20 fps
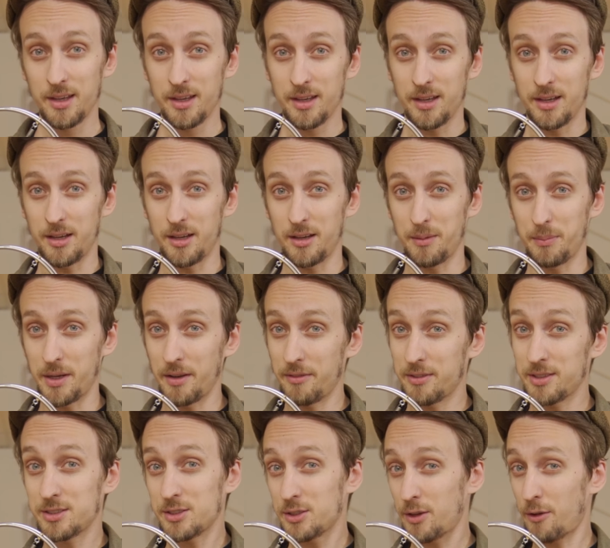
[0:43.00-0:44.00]
but if
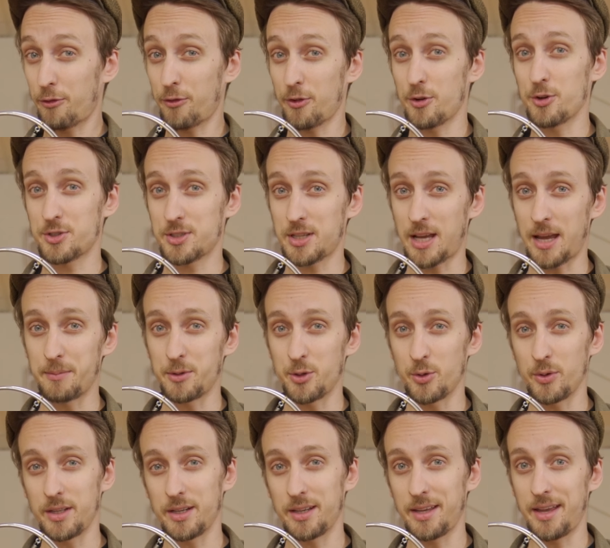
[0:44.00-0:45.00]
this is your first time
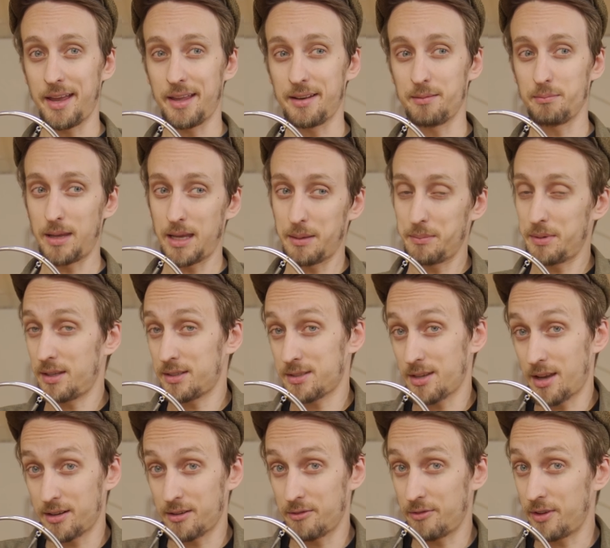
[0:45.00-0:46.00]
doing it and maybe it's
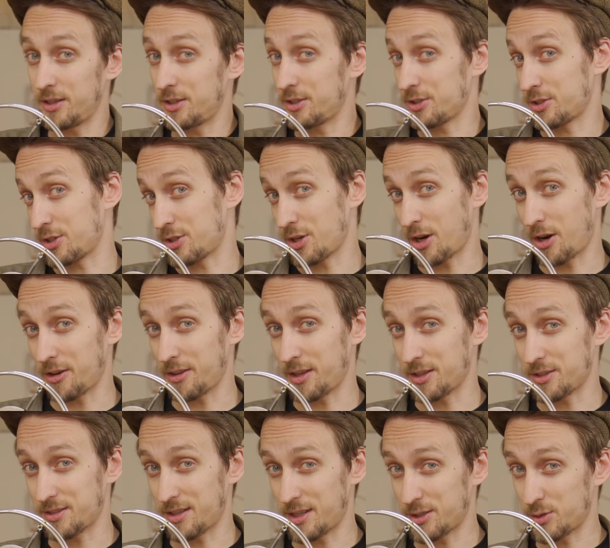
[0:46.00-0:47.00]
on a vintage guitar
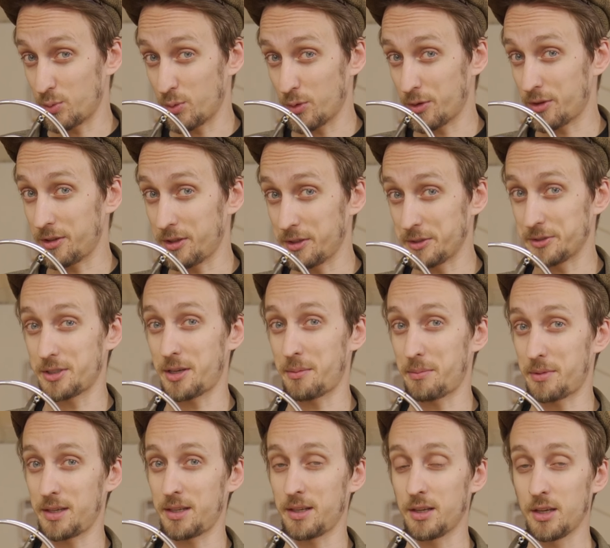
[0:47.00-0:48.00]
that's worth a little
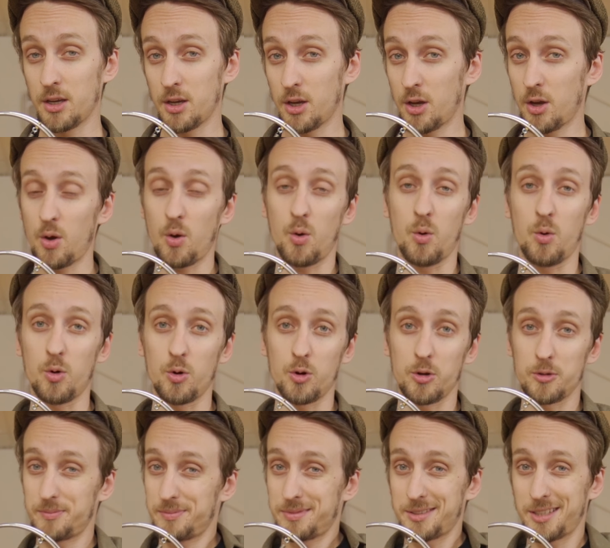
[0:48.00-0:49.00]
something
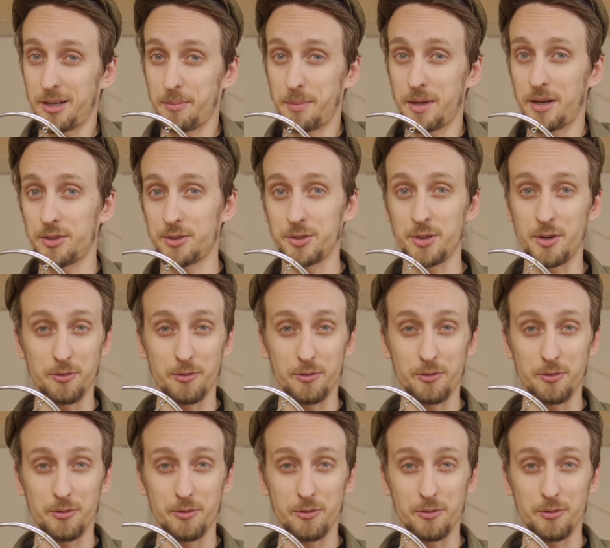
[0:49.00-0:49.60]
or sentimental to your